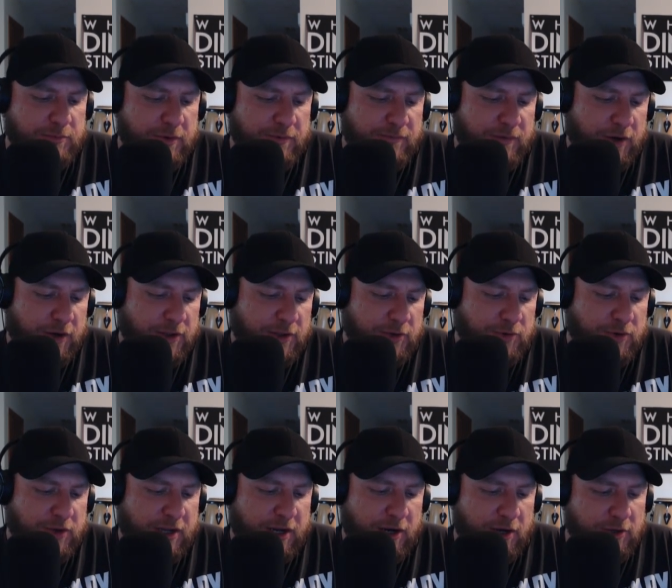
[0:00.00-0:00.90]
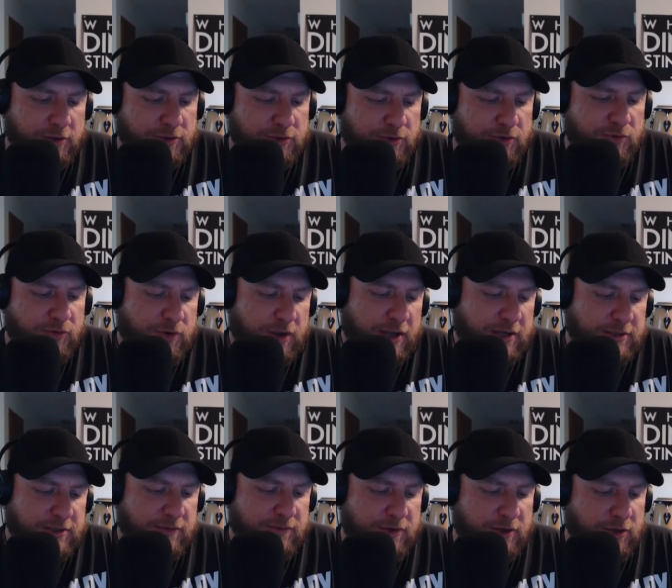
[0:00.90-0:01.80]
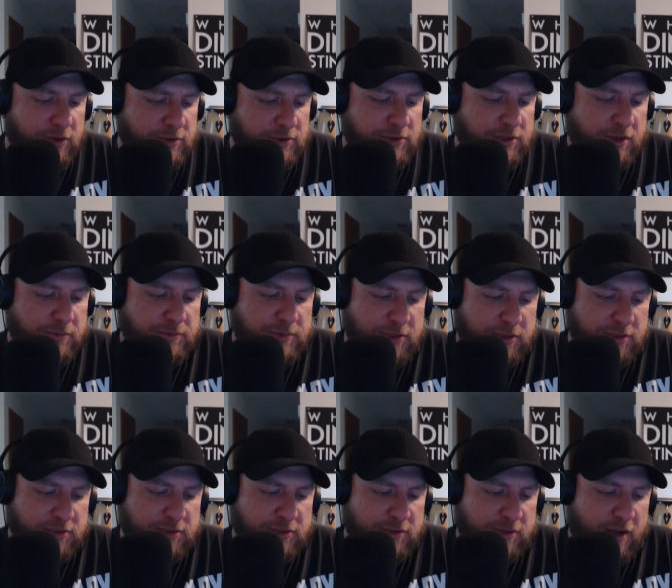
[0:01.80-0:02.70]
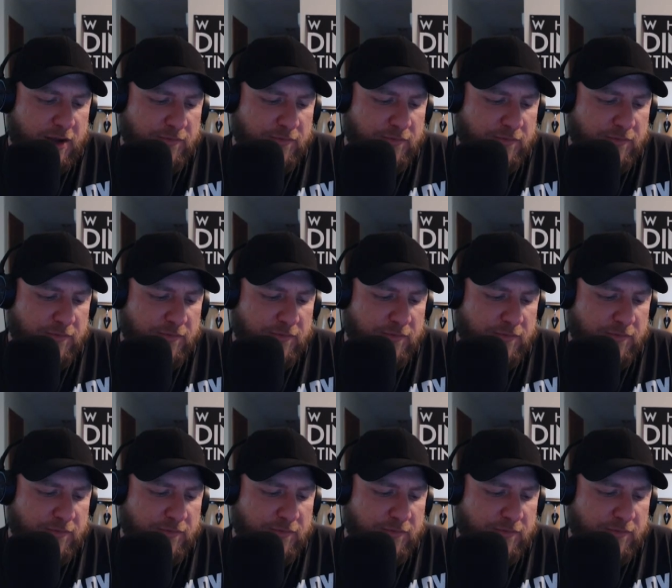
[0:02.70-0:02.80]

but very little character, creativity, or substance.